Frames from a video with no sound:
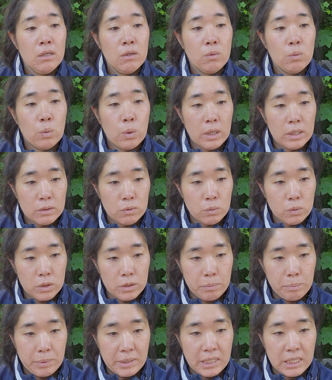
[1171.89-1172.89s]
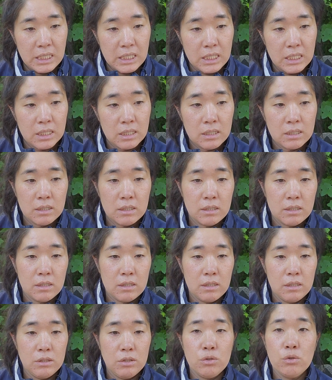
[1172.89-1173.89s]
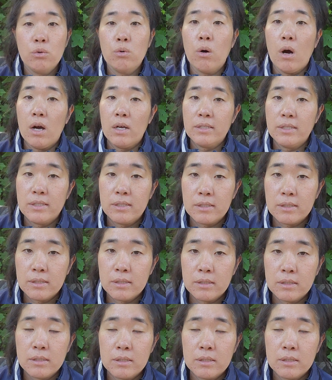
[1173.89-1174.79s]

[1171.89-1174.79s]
One would be nuance.